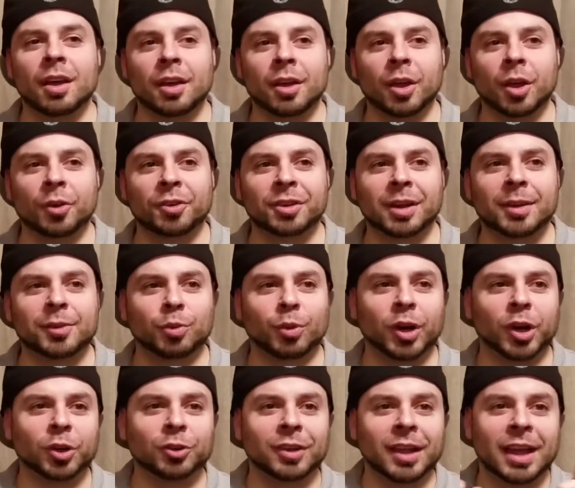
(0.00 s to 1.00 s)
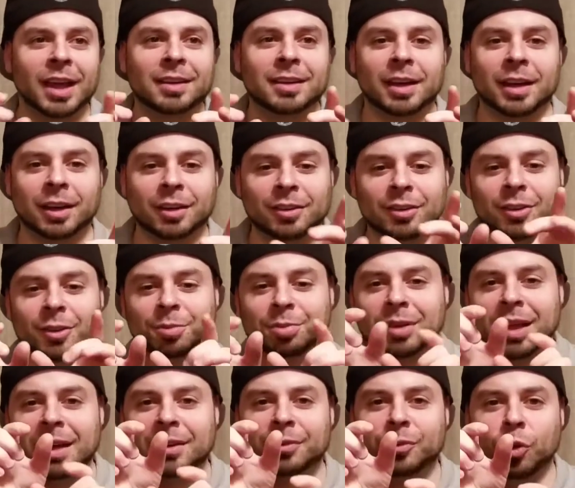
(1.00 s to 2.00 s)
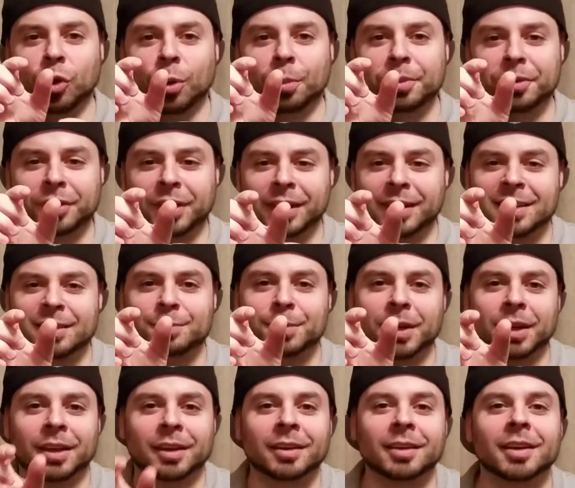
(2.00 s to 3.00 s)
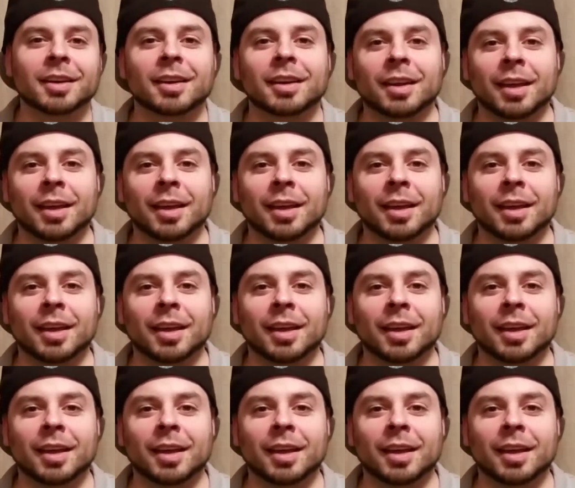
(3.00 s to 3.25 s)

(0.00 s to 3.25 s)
There's times where you land on a little platform just like this big,